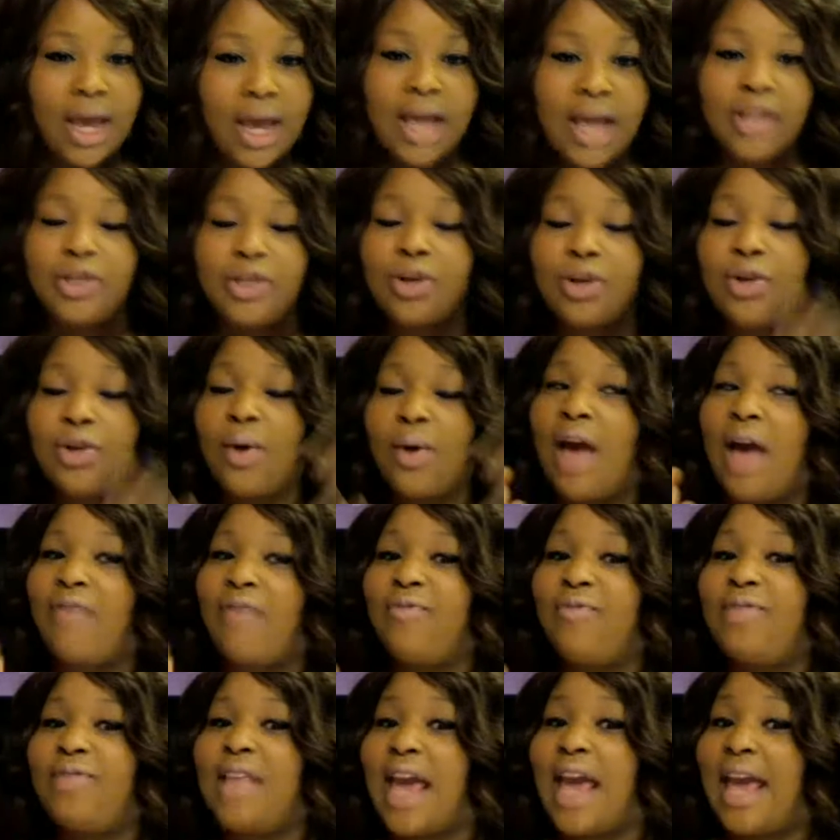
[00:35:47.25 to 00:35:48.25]
Do you have
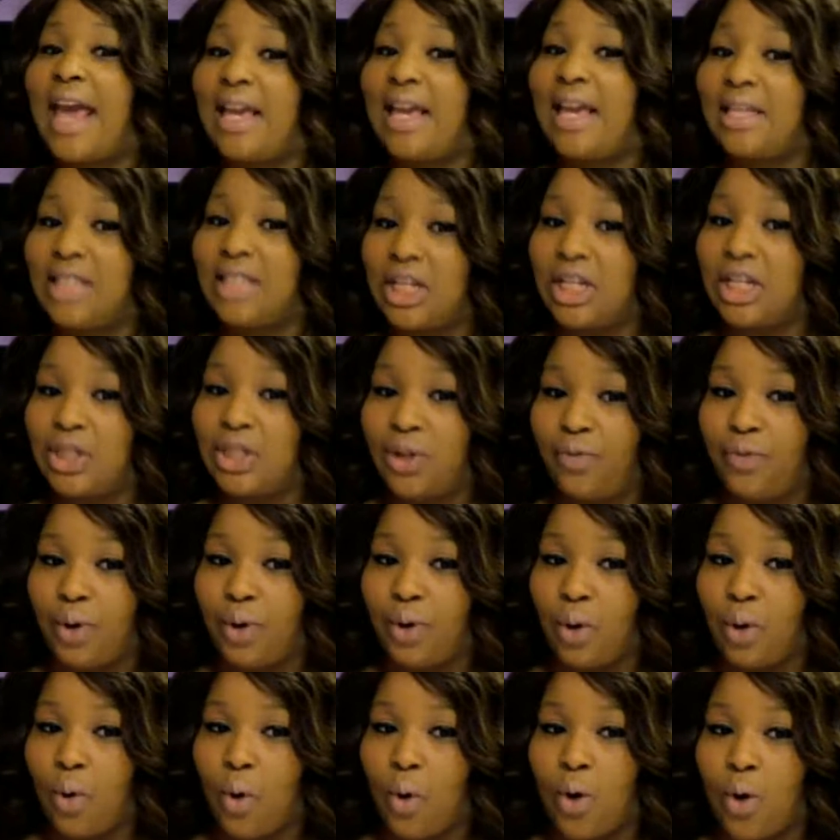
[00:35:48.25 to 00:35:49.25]
days that you fill
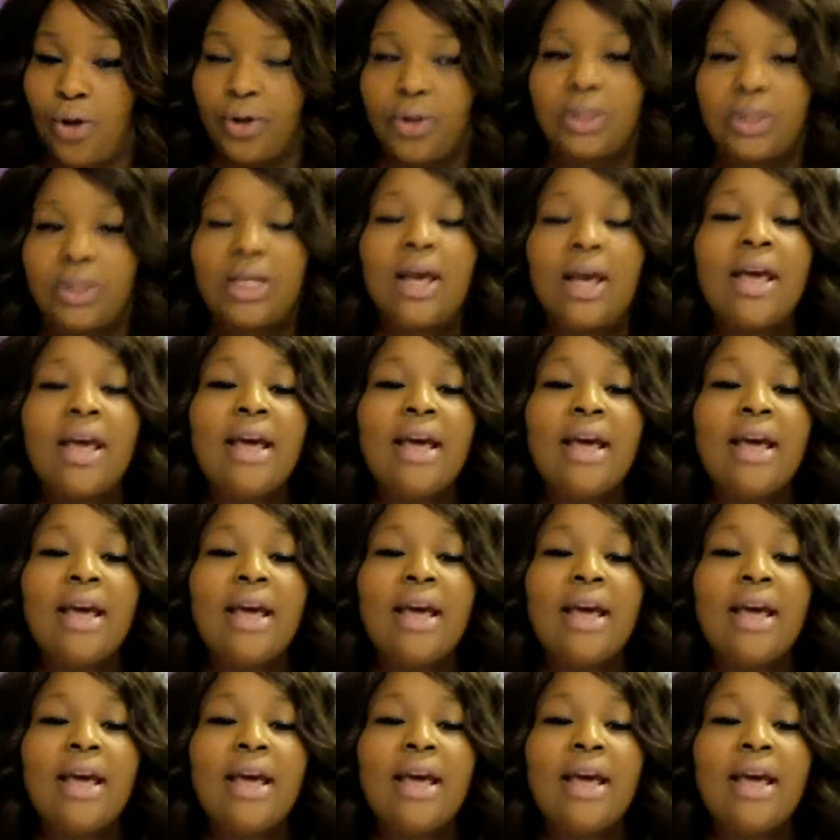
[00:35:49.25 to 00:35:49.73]
orders?